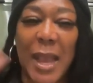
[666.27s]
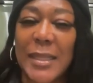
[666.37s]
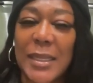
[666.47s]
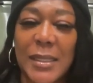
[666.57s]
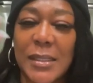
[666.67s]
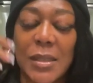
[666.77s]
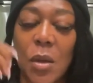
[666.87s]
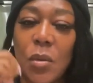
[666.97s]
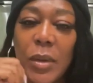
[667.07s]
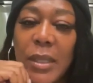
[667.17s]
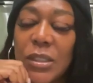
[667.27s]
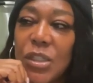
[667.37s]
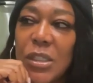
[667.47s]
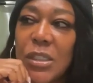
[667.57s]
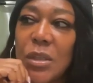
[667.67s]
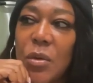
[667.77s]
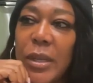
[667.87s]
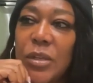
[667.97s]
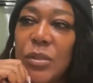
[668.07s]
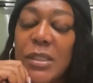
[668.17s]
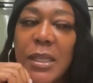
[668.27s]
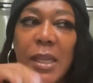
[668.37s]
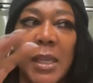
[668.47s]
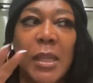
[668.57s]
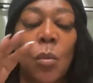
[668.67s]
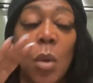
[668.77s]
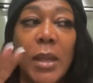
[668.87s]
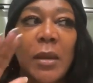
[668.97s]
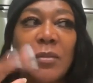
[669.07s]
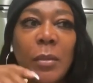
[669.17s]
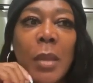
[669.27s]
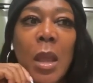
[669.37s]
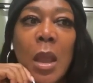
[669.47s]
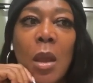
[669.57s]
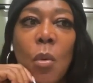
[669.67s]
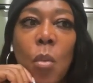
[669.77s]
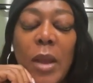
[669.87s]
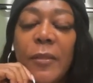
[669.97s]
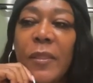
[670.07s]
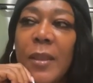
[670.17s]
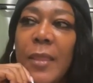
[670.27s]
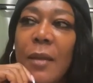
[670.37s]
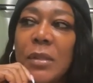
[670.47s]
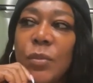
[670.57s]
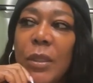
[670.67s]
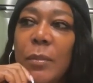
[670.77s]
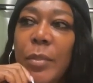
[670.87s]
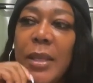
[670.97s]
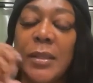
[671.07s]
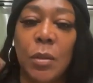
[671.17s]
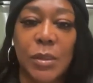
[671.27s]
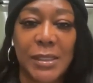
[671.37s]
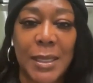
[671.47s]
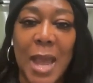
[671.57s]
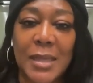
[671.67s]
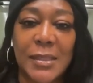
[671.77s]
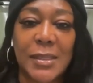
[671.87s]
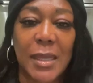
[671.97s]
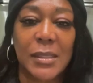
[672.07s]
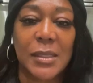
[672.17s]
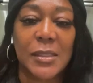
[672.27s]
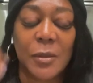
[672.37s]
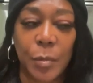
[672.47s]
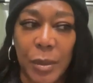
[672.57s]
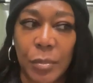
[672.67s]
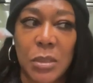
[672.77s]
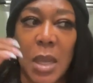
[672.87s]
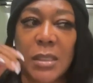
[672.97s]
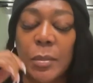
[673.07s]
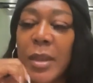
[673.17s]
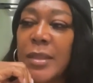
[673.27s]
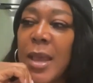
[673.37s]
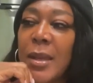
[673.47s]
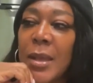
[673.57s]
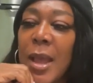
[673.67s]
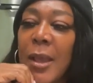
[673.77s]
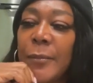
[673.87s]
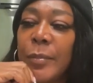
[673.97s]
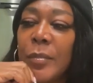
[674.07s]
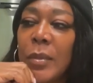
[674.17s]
I think it's just so interesting. One thing that was really big, there was a lot of sexism. People talked about that a lot.